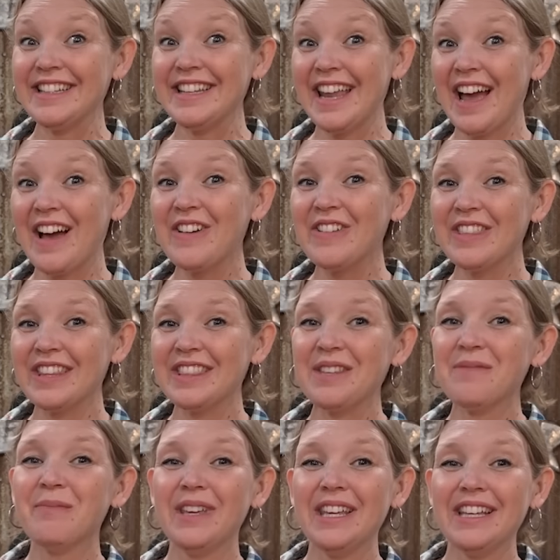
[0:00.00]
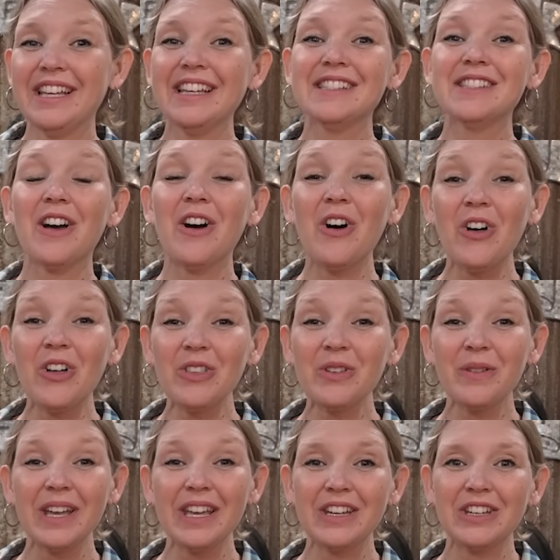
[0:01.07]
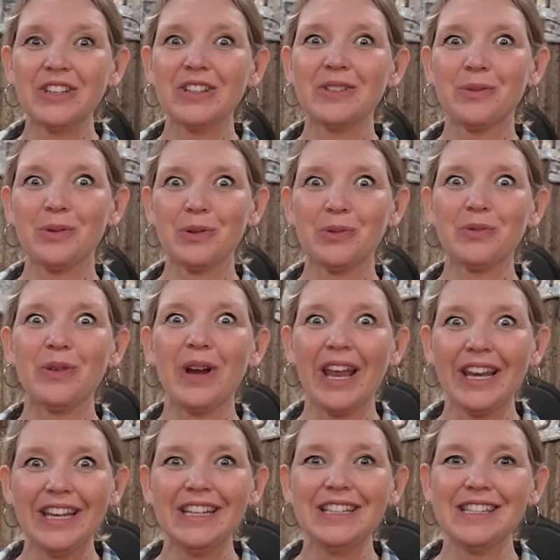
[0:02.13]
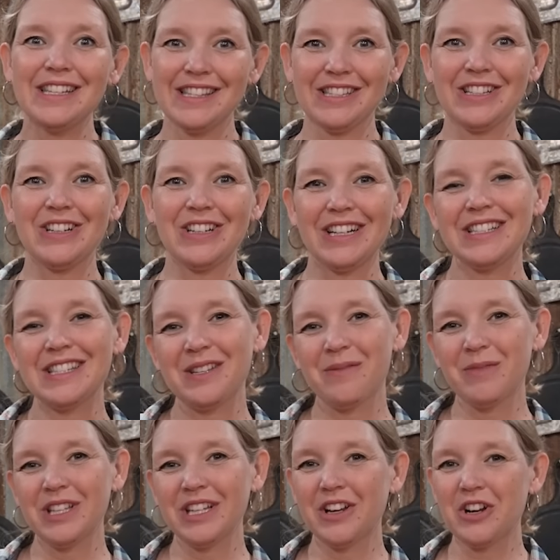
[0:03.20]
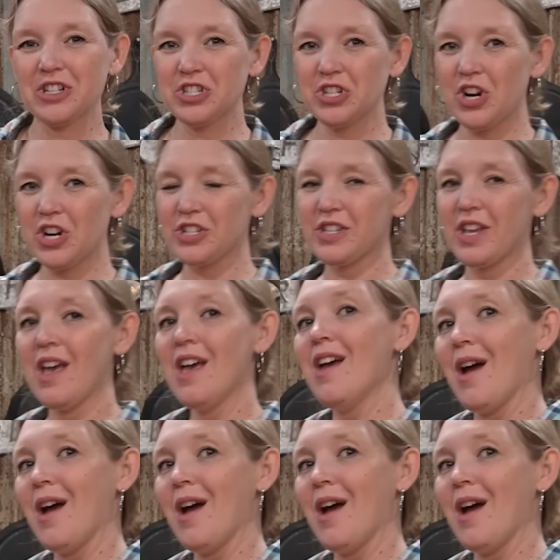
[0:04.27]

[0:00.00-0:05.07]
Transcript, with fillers: now that the meat is all the way cooked, we're ready to start assembling our jars.